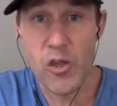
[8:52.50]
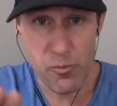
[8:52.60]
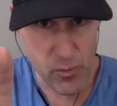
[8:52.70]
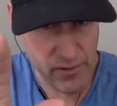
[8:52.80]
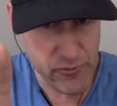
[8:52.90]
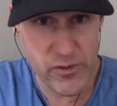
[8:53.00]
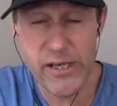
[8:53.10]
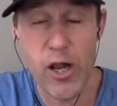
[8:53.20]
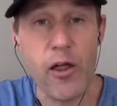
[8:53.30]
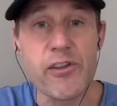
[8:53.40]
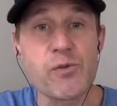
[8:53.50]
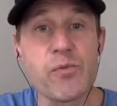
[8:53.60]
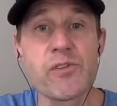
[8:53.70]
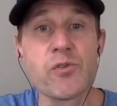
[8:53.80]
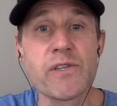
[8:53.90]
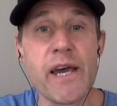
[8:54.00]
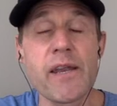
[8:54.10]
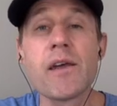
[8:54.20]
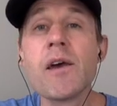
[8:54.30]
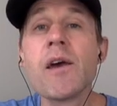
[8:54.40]
What if you did all this with
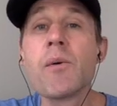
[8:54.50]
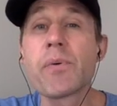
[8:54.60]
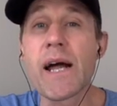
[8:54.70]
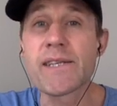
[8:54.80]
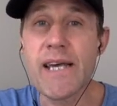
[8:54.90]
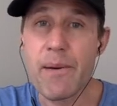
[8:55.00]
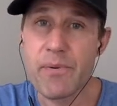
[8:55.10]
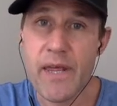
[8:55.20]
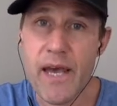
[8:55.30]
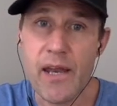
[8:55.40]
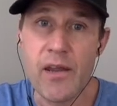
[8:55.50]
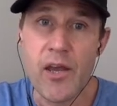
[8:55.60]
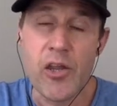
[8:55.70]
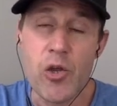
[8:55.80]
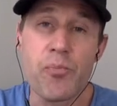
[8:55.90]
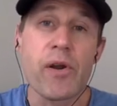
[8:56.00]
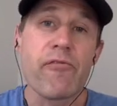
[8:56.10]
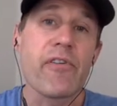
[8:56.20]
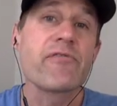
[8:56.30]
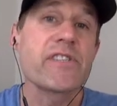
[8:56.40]
210, but on top of that, you put
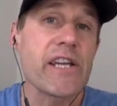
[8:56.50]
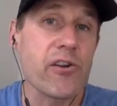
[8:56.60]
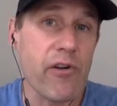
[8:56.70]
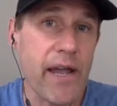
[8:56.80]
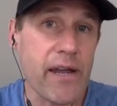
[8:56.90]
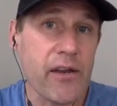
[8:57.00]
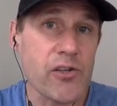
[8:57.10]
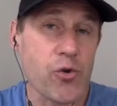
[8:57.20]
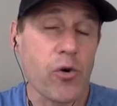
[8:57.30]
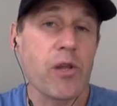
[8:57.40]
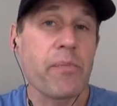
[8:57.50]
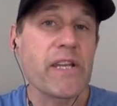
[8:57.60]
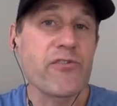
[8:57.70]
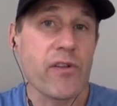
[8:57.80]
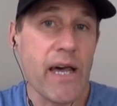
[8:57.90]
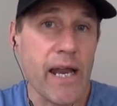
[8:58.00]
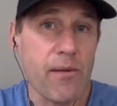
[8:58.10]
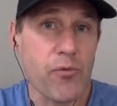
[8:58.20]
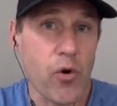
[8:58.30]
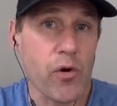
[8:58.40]
15 grand toward the beachfront lot
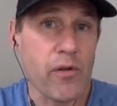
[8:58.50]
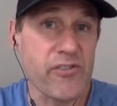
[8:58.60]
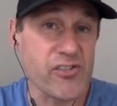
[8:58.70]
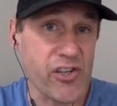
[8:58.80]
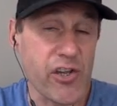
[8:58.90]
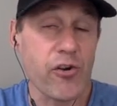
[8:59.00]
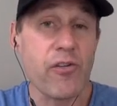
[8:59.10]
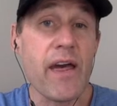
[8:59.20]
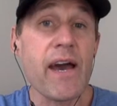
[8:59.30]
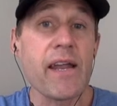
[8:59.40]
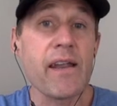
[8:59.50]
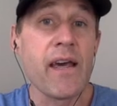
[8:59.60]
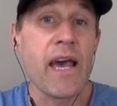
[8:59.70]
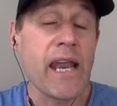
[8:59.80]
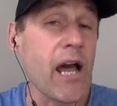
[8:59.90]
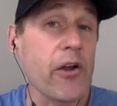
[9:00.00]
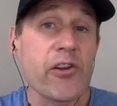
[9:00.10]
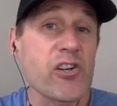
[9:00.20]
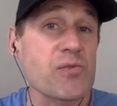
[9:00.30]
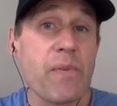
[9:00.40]
up north to secure that, and now you're
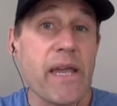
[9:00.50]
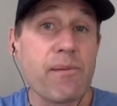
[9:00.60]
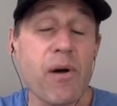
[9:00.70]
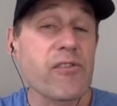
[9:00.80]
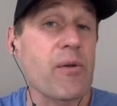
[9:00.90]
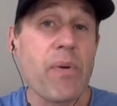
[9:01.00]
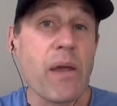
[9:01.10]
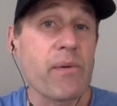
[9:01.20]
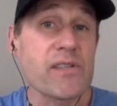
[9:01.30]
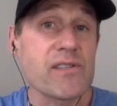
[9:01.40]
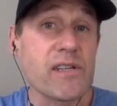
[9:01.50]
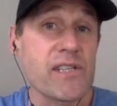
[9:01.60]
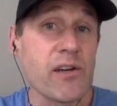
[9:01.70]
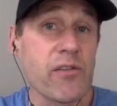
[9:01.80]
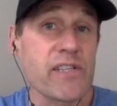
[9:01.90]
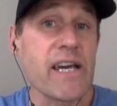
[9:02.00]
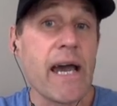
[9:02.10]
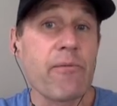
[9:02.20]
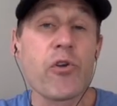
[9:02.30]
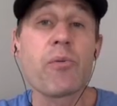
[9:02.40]
just making monthly payments until the
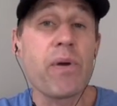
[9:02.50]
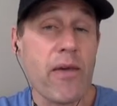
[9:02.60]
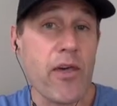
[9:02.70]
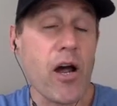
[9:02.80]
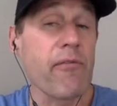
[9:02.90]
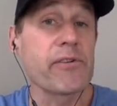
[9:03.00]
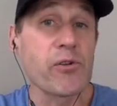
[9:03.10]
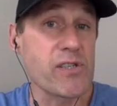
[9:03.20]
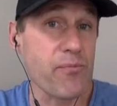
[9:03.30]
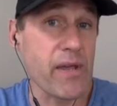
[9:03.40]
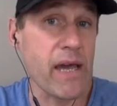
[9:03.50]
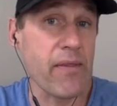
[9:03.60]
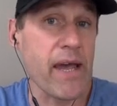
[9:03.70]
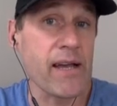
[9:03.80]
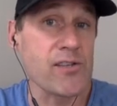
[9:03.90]
time you can pay that off and do something on that.